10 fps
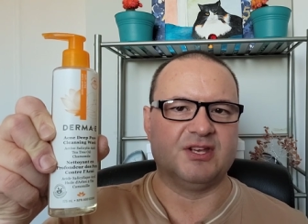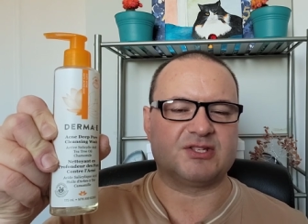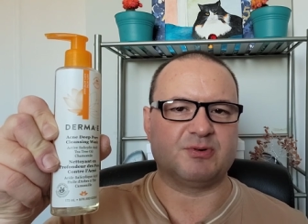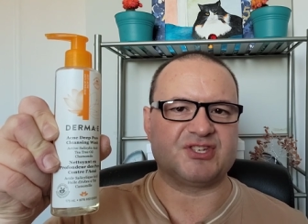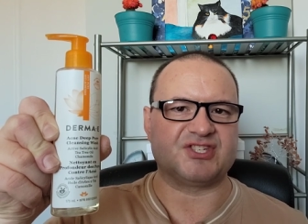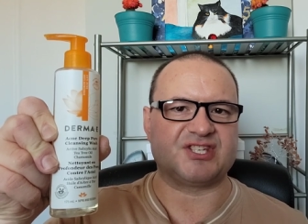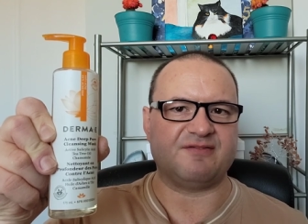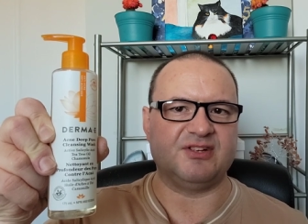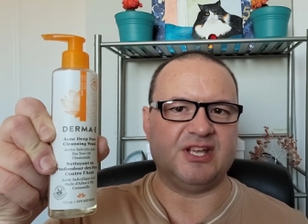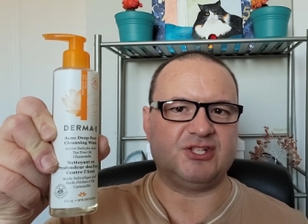This was a
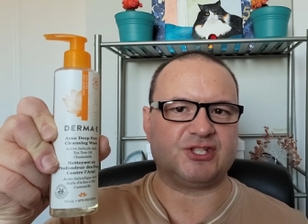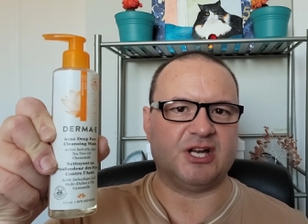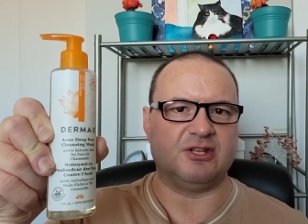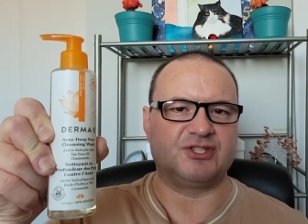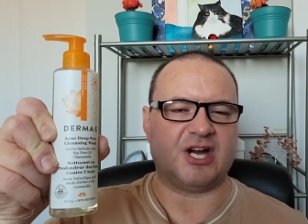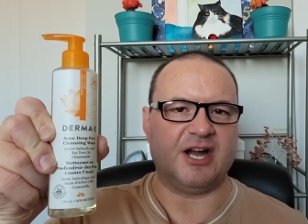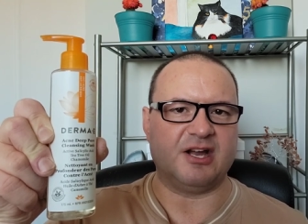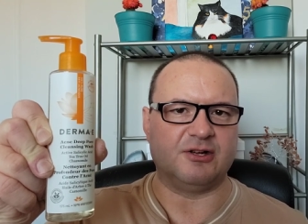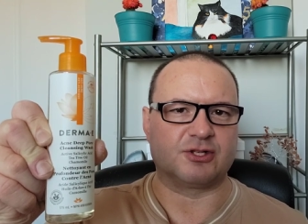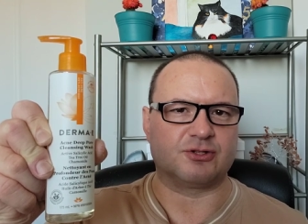seven-day challenge
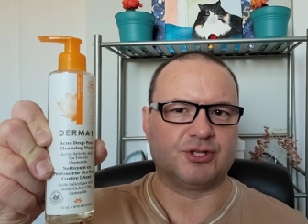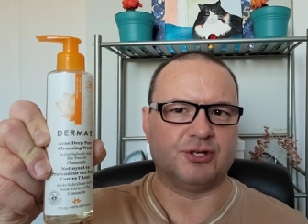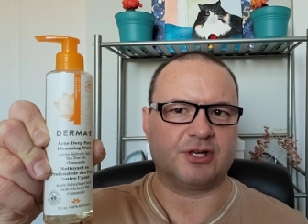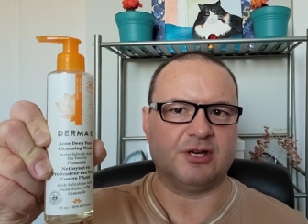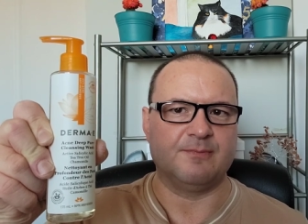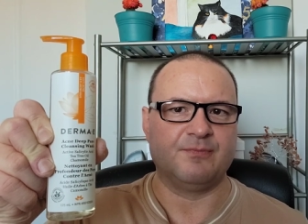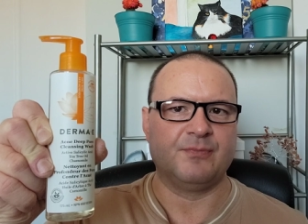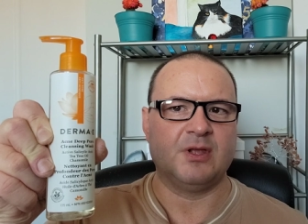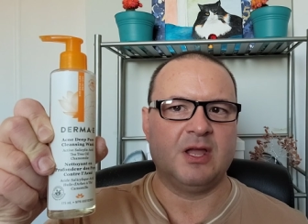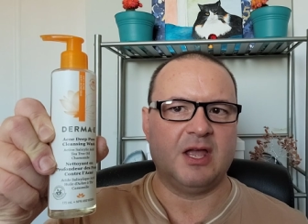I undertook,
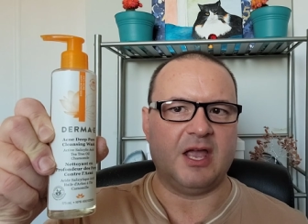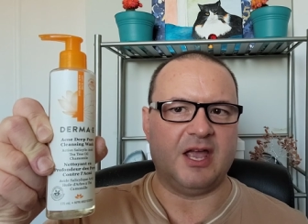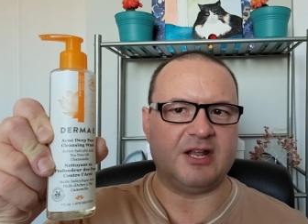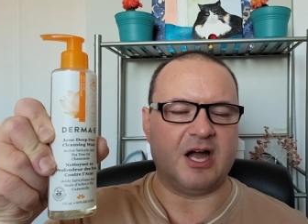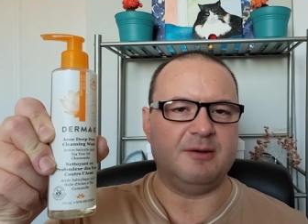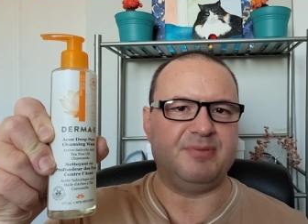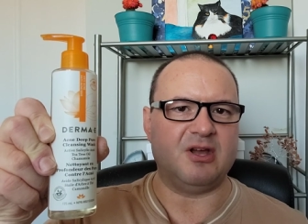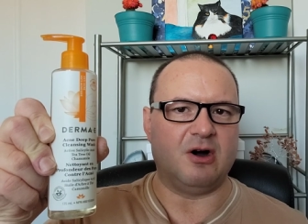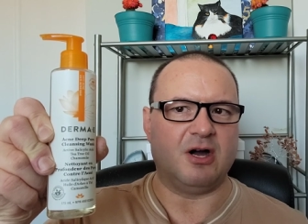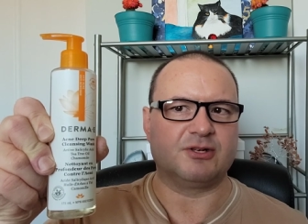and I'd
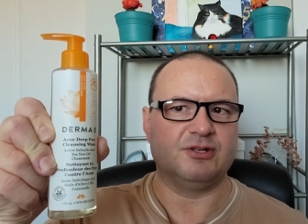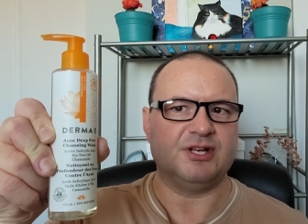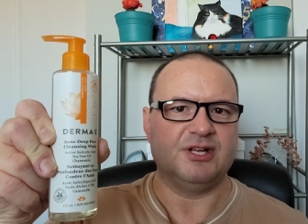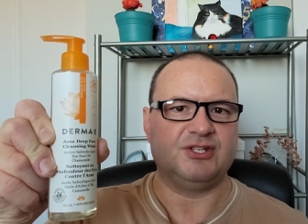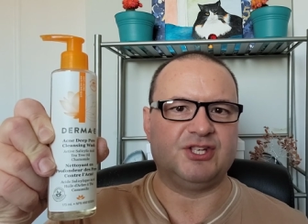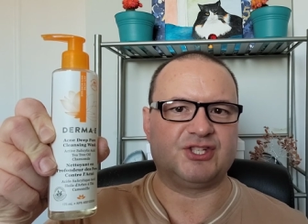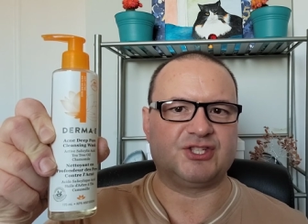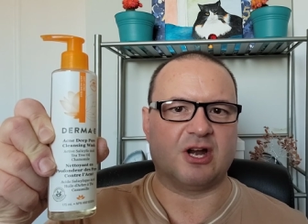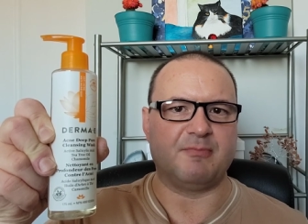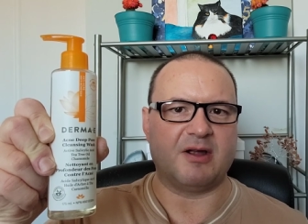be honored to
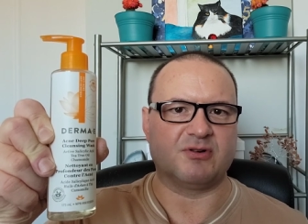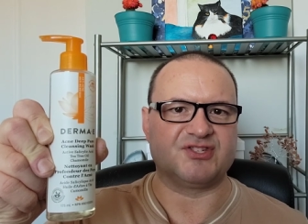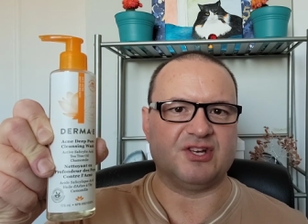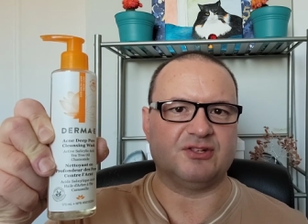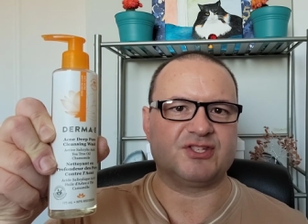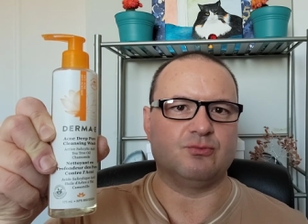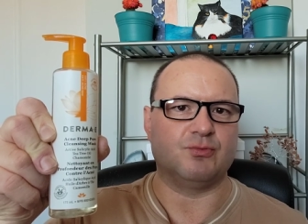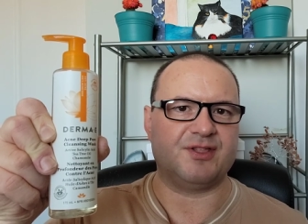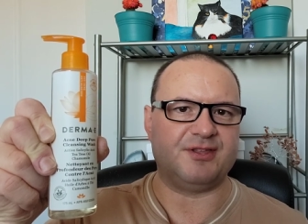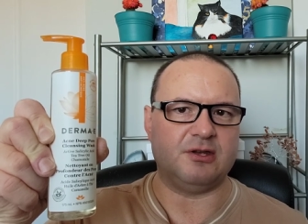share my
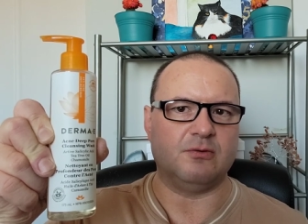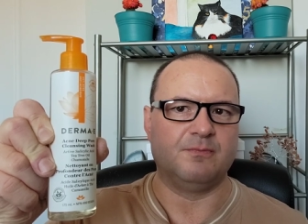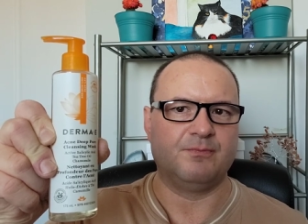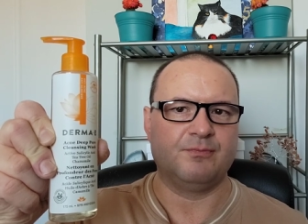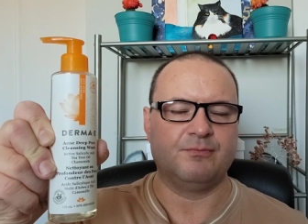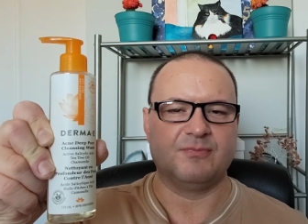results with you.